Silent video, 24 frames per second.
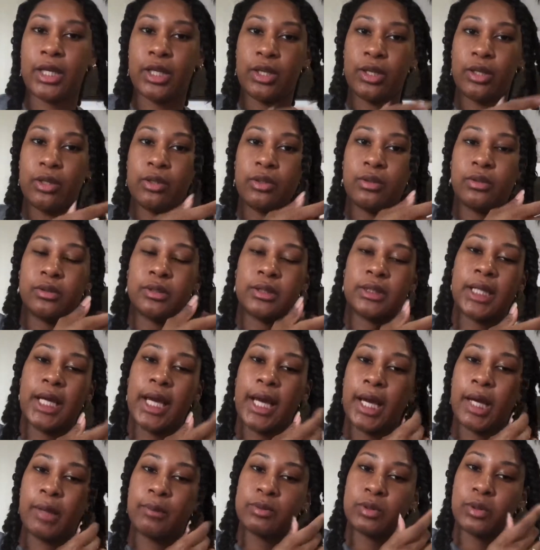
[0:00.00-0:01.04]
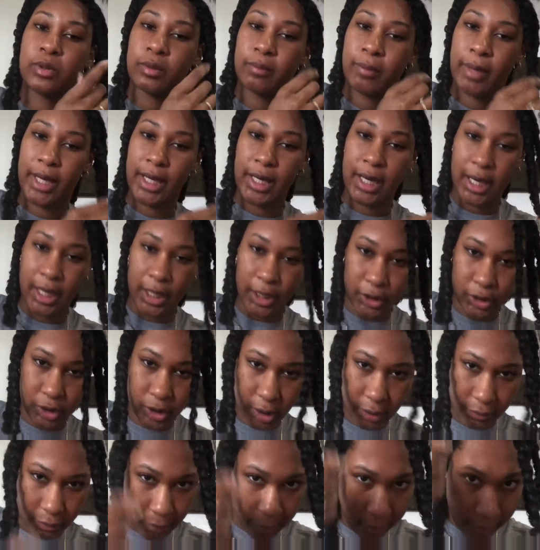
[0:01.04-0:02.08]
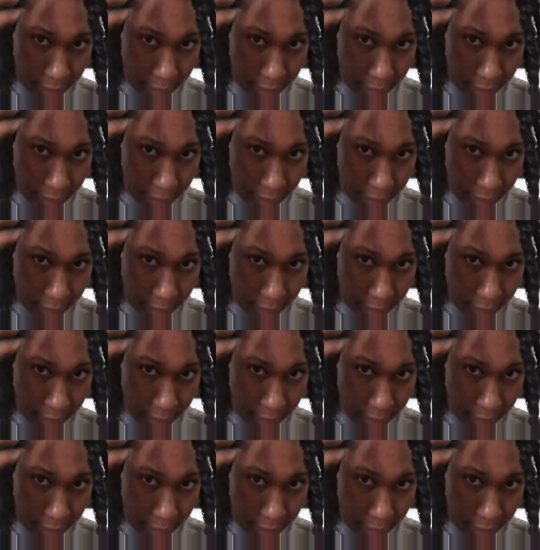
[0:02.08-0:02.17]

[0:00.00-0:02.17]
use that helps with my dandruff on